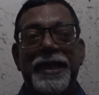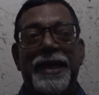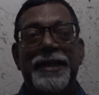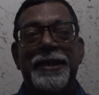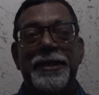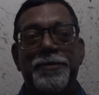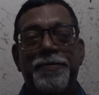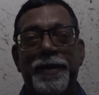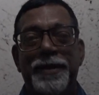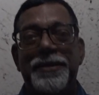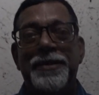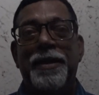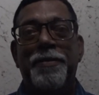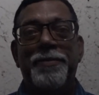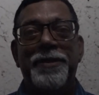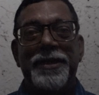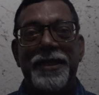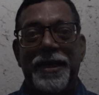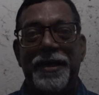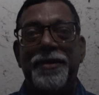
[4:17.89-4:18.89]

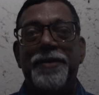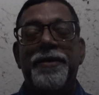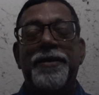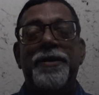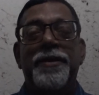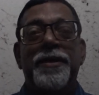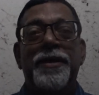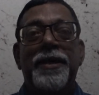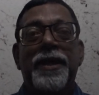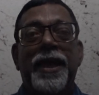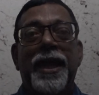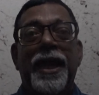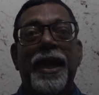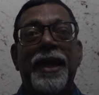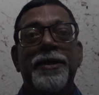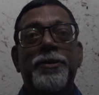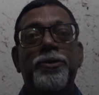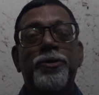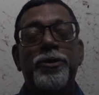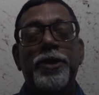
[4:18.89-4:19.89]
Yeah.
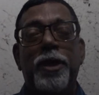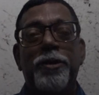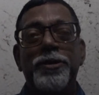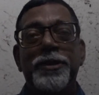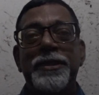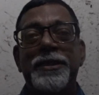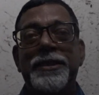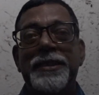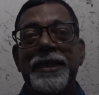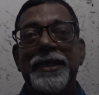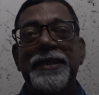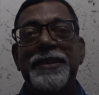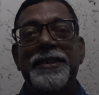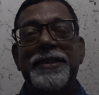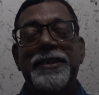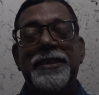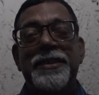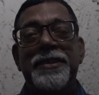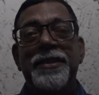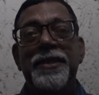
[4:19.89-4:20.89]
And
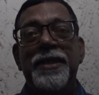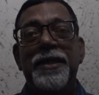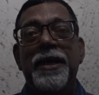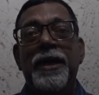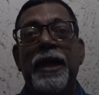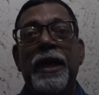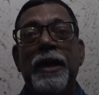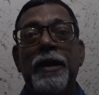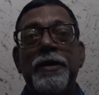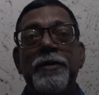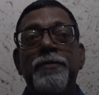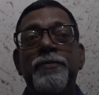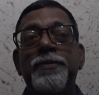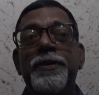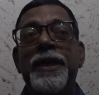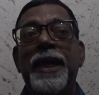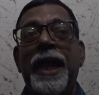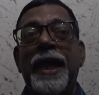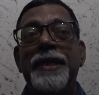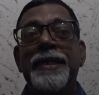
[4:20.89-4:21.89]
2006,
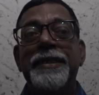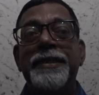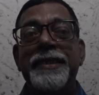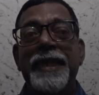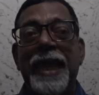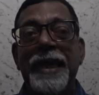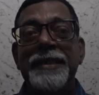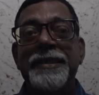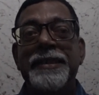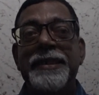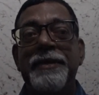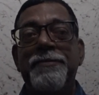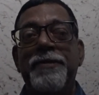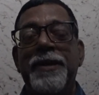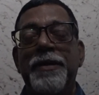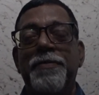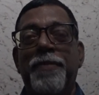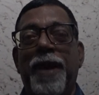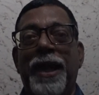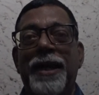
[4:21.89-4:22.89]
we had a
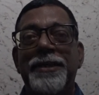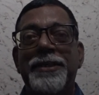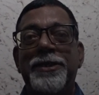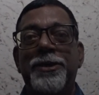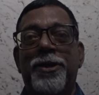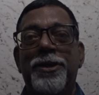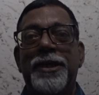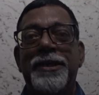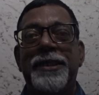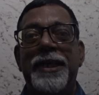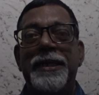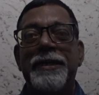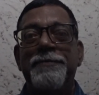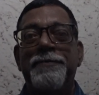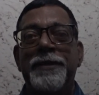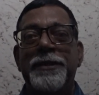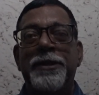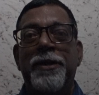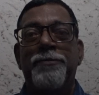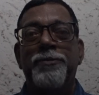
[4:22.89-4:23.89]
Thanksgiving Mass on the
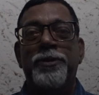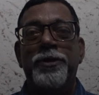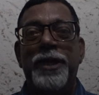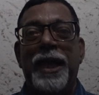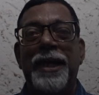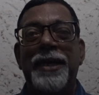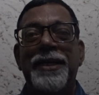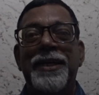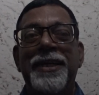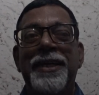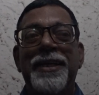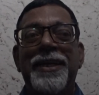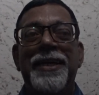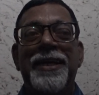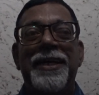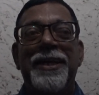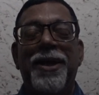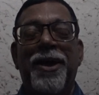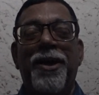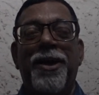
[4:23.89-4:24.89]
31st of July,
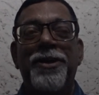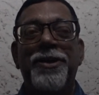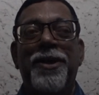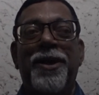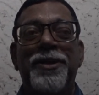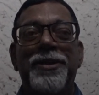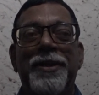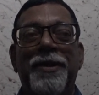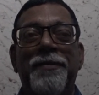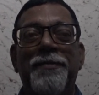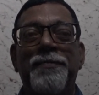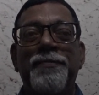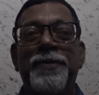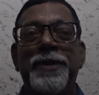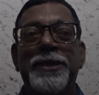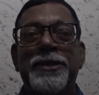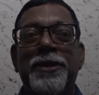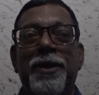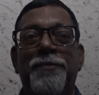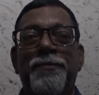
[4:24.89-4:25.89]
on the
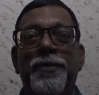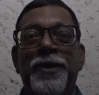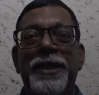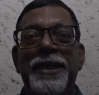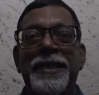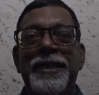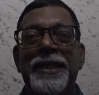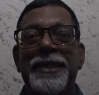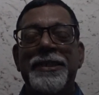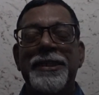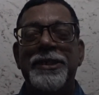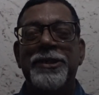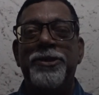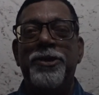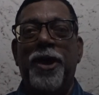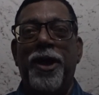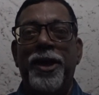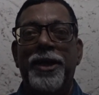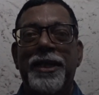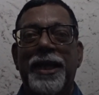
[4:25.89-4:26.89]
feast of Ignatius
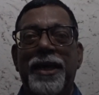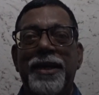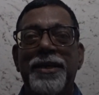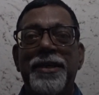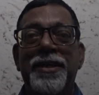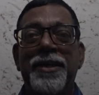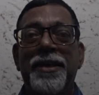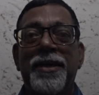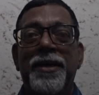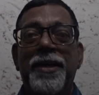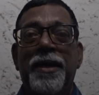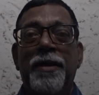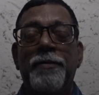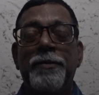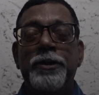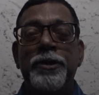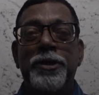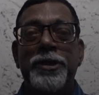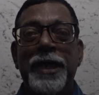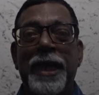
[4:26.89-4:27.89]
Loyola,
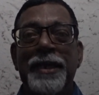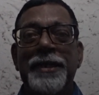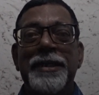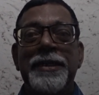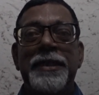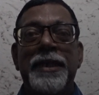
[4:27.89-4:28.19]
which was held in